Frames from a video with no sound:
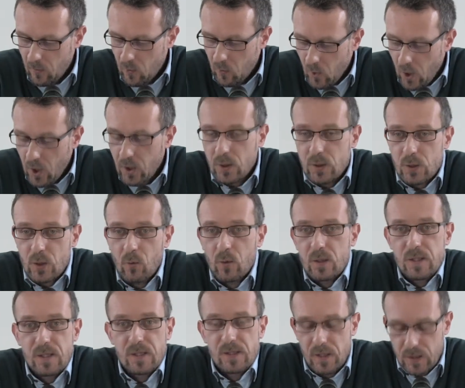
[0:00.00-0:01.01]
work
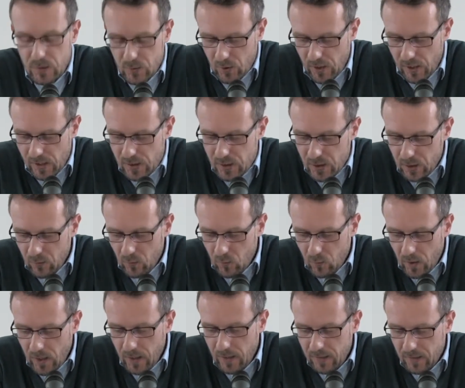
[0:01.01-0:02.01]
towards a situation
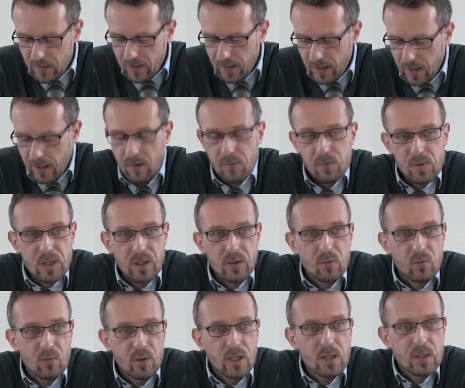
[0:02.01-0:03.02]
where the lives
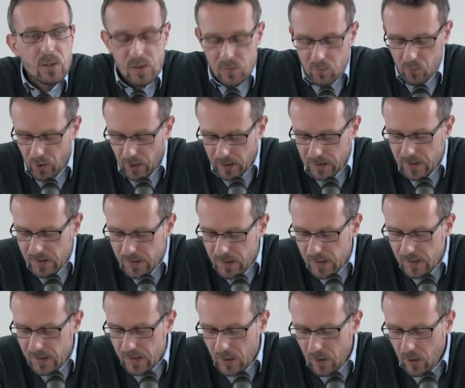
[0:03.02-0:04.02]
and religious
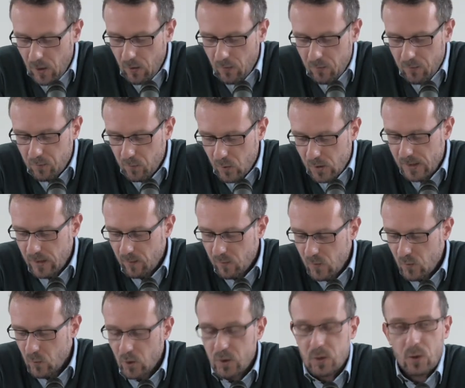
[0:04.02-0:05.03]
practices of
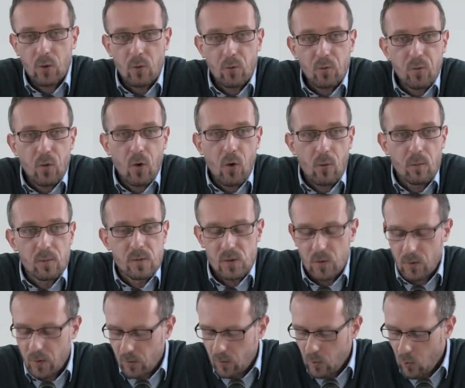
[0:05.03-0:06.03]
Muslims would conform
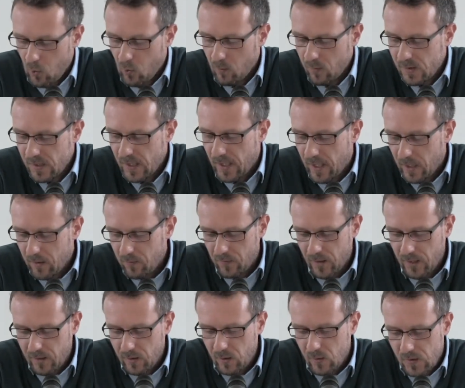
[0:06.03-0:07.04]
to the norms and
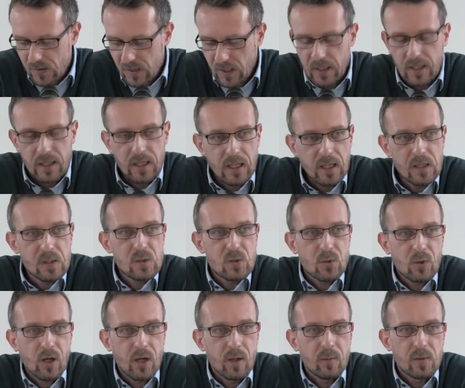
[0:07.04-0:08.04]
values
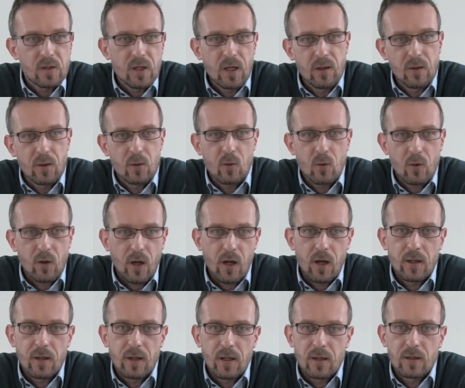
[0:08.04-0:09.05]
inscribed in the
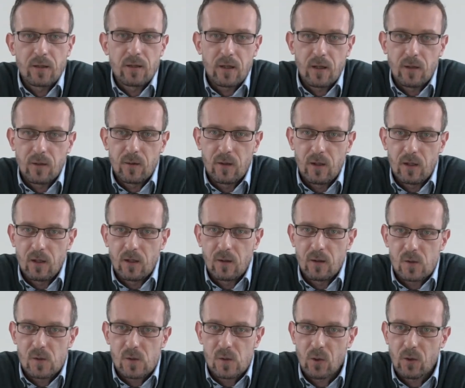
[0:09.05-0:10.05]
Quran and in
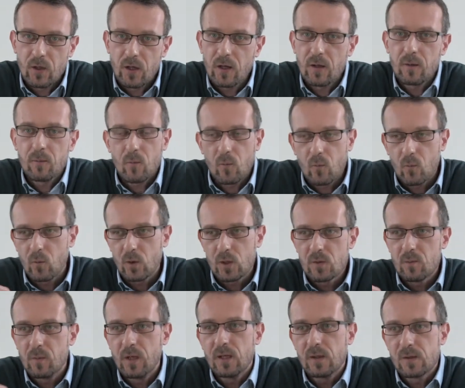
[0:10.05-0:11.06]
the Sunnah,
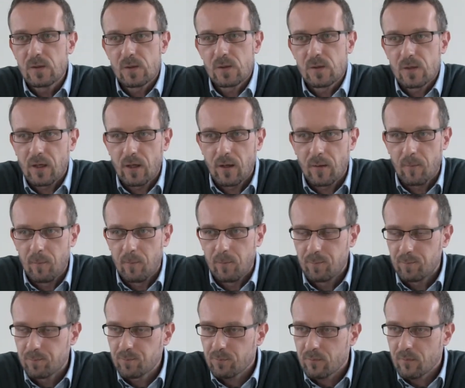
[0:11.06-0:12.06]
which means
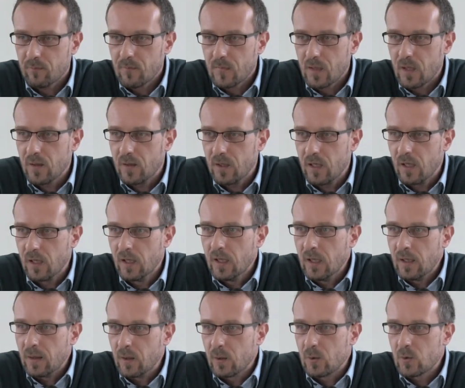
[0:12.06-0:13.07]
the
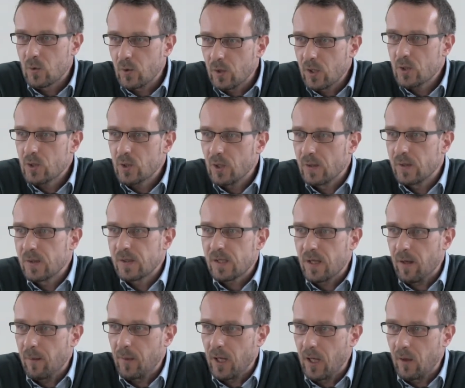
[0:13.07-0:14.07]
traditions
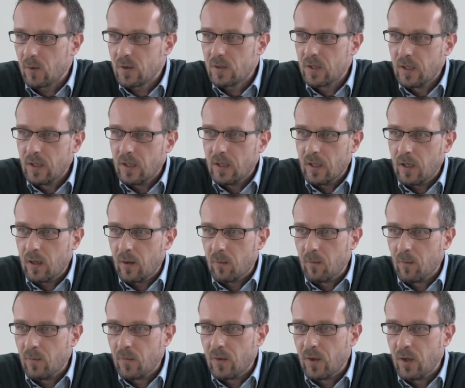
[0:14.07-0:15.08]
about
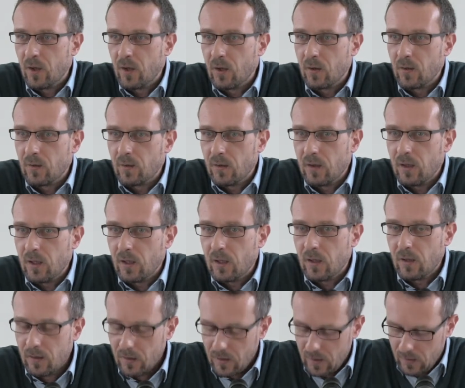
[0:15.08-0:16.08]

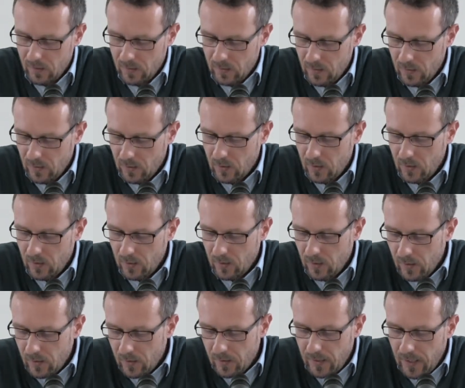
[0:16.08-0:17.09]
the
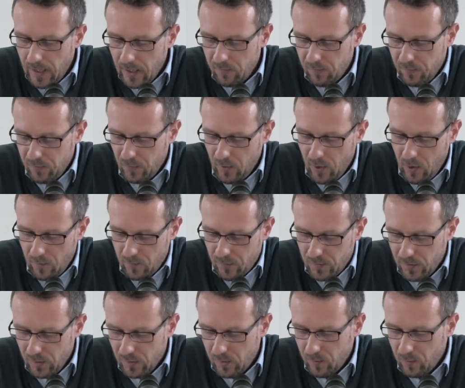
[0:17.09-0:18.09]
life of
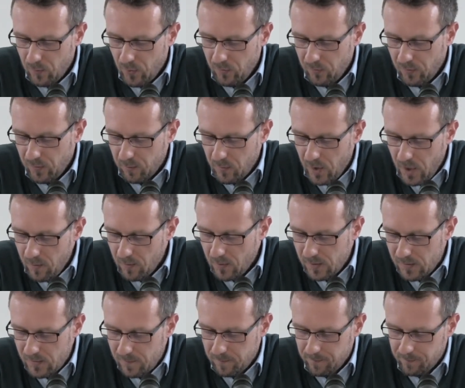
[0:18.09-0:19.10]
the Prophet
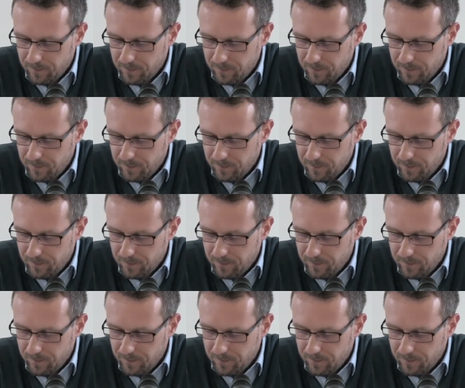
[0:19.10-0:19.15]
Muhammad.